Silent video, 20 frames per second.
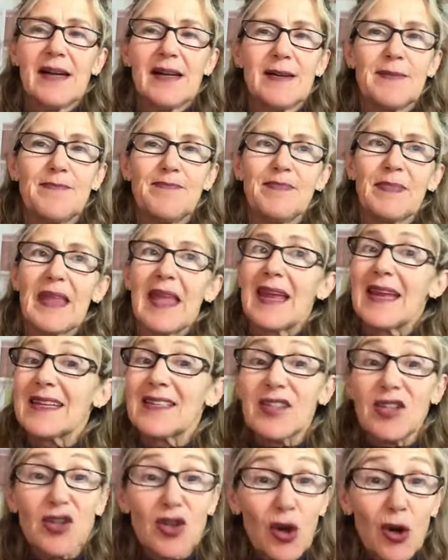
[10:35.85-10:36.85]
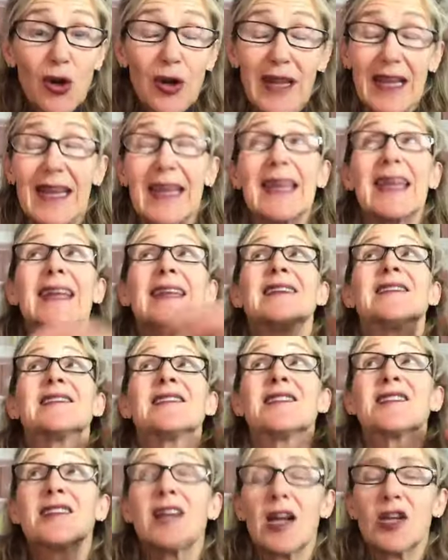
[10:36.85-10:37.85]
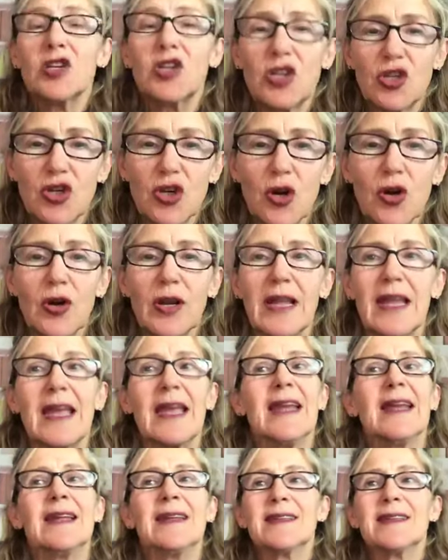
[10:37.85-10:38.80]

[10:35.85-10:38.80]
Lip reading: And it's a journey. It is such a journey.